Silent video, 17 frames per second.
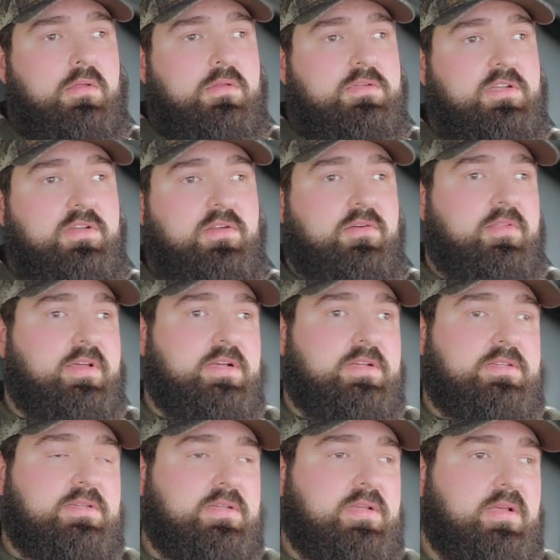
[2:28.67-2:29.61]
to do
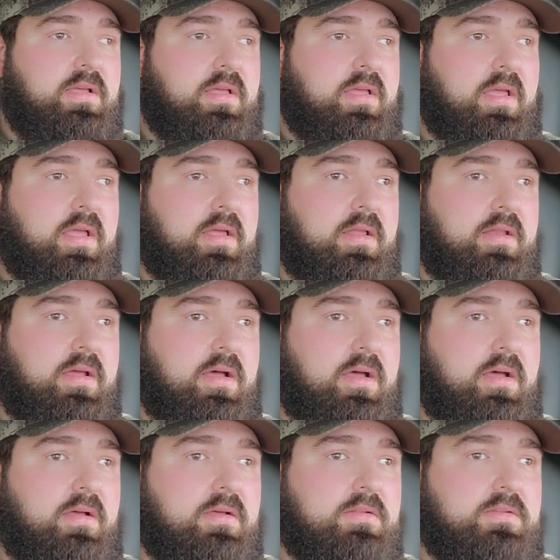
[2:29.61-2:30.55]
this and
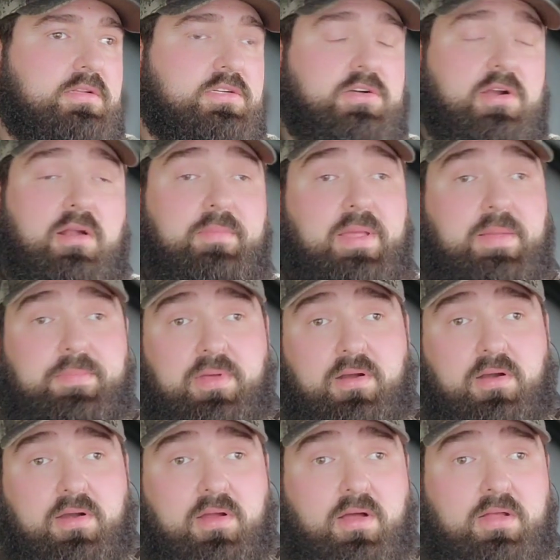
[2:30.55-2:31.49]
to try to make
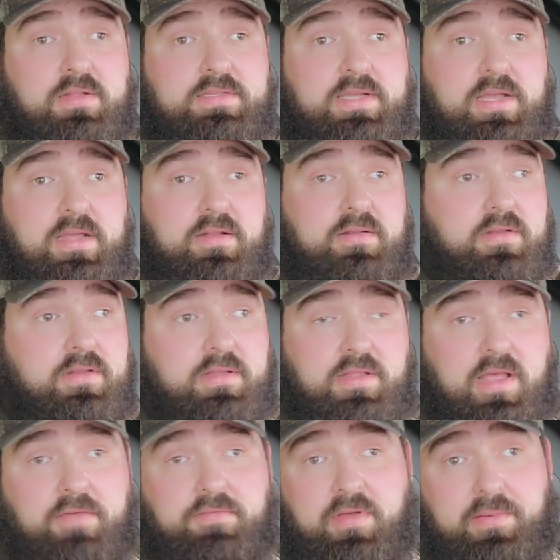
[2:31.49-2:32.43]
better content and
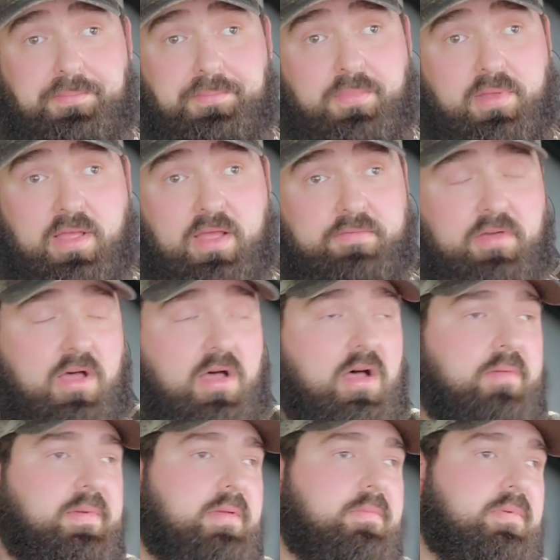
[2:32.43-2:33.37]
have a
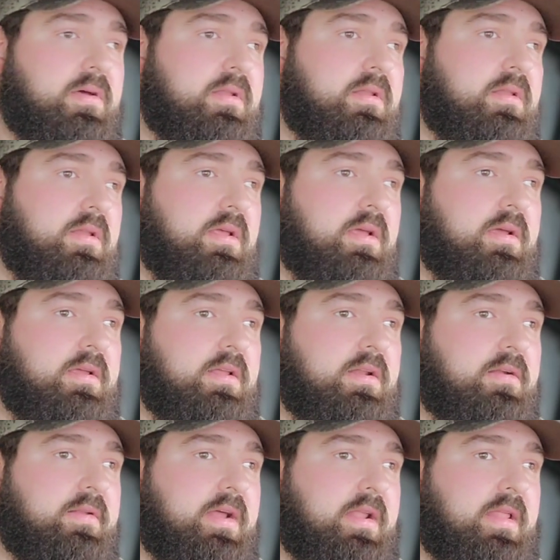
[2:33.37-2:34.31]
hobby. But yeah, you
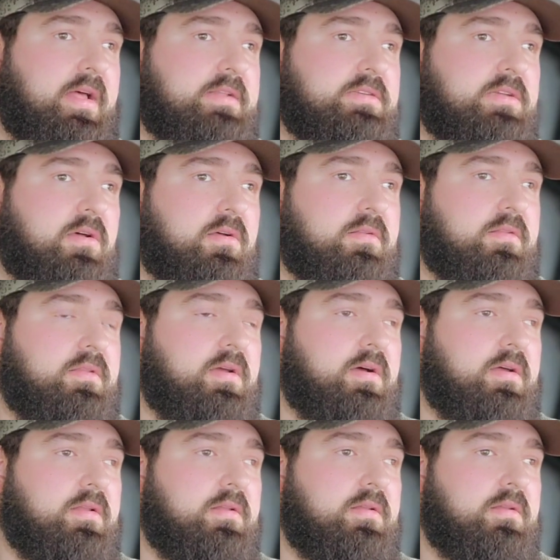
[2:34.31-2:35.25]
know, now that's all
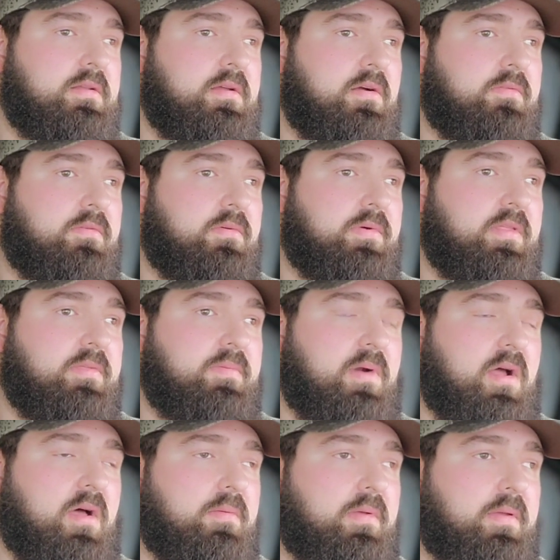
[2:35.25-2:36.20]
done over with
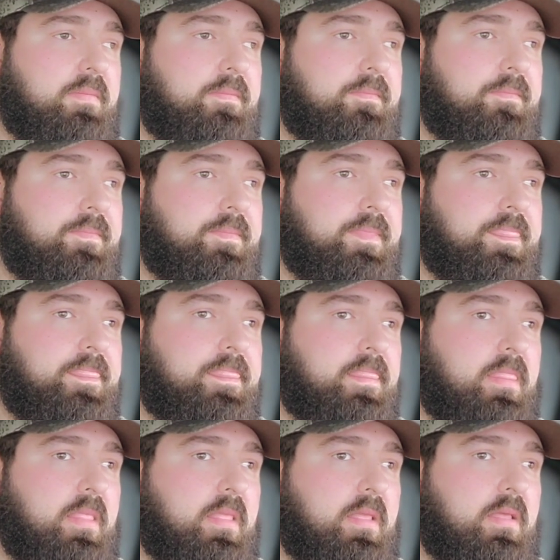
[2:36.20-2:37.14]
probably,
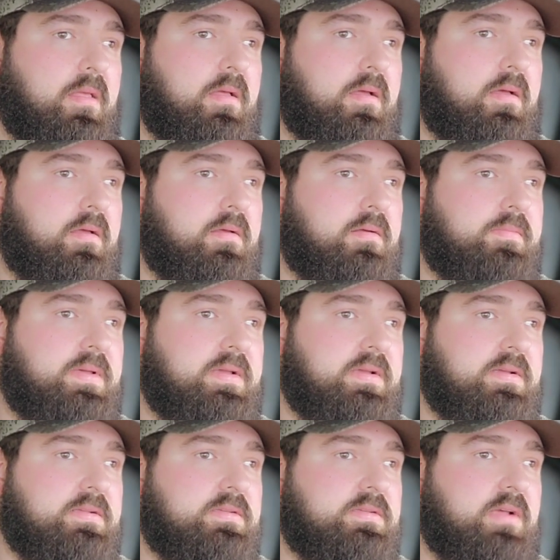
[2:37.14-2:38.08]

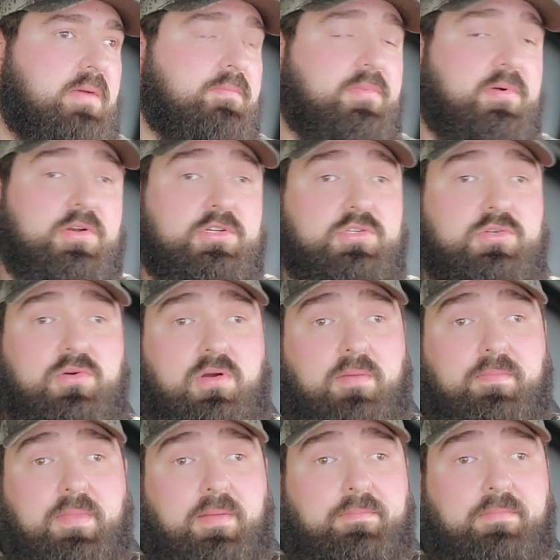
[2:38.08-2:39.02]
because I'm pretty sure
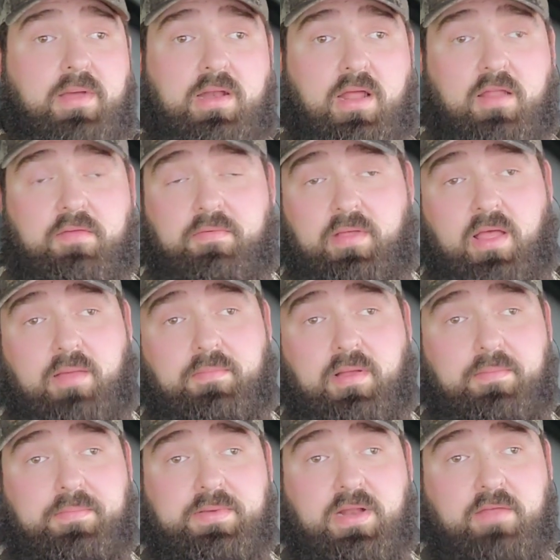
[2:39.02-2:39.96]
I'm
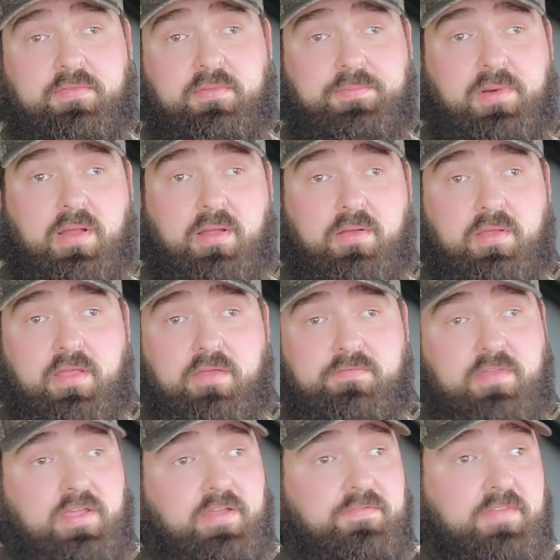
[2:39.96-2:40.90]
gonna have to probably,
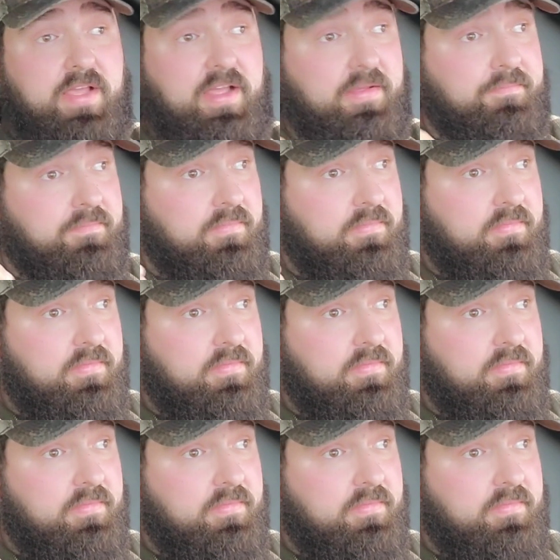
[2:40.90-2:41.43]
if